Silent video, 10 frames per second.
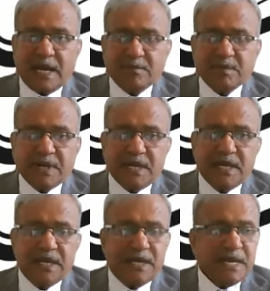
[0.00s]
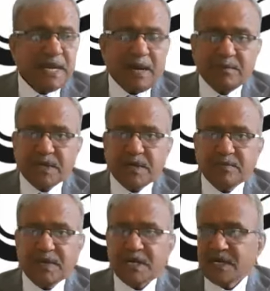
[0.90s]
company company
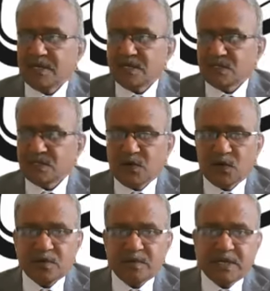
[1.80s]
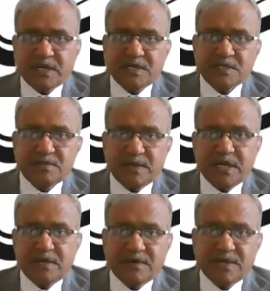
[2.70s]
meetings, board meetings,
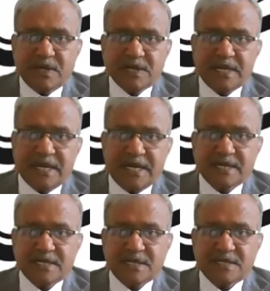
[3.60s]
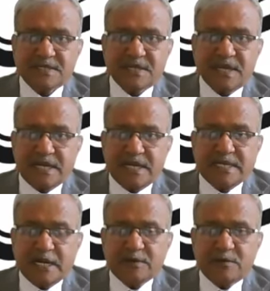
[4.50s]
meeting with all the directors.
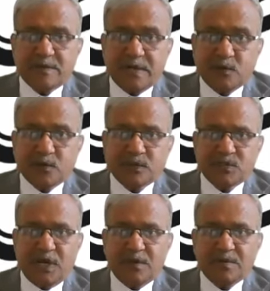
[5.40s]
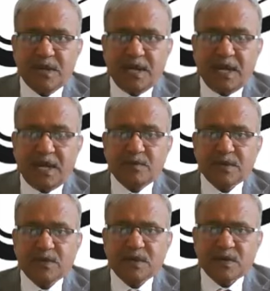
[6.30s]
That will be a good job. I
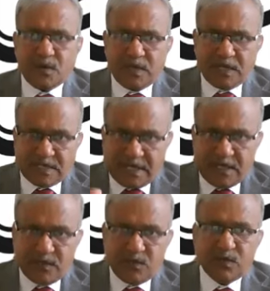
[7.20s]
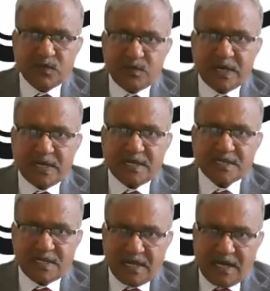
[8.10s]
want to work. Okay, then you work
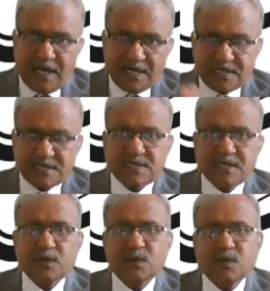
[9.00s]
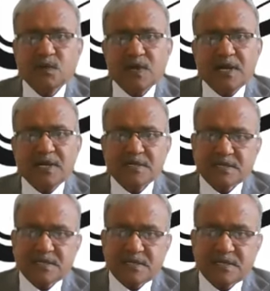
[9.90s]
as a assistant to
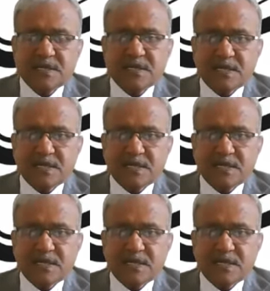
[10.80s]
assistant